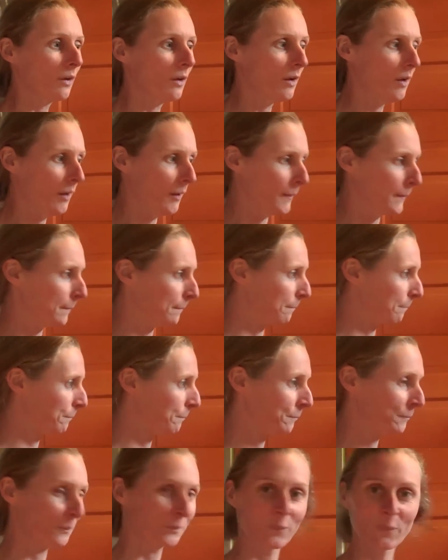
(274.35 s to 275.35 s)
Um,
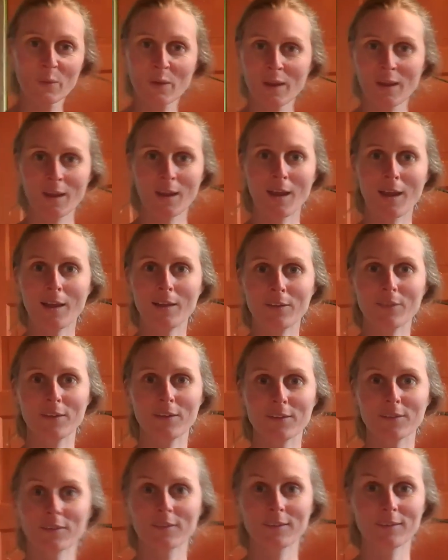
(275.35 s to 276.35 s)
and
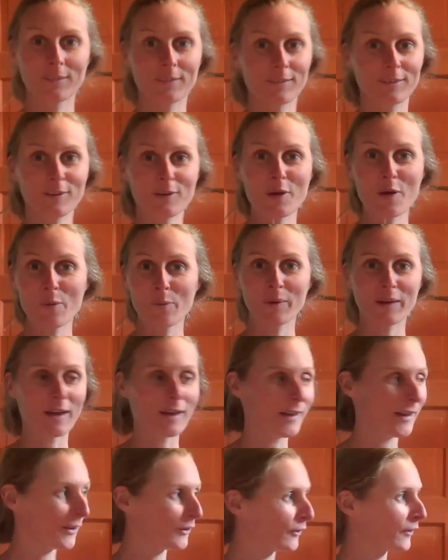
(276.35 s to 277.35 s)
this is, you know, when
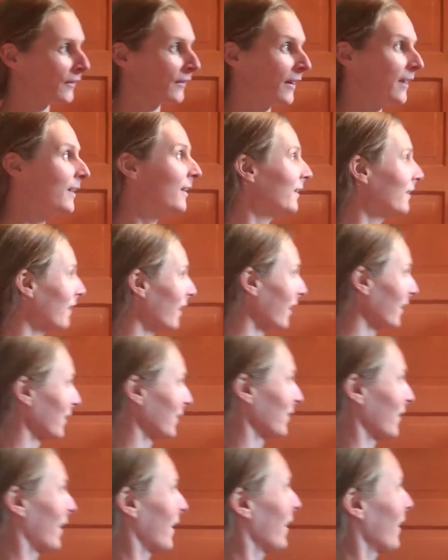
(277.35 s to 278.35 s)
I entertain, I
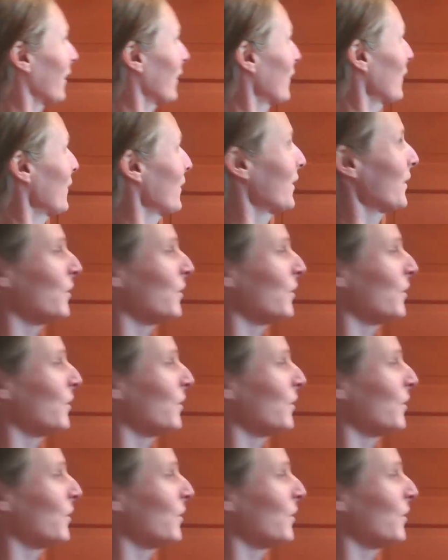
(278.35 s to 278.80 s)
say,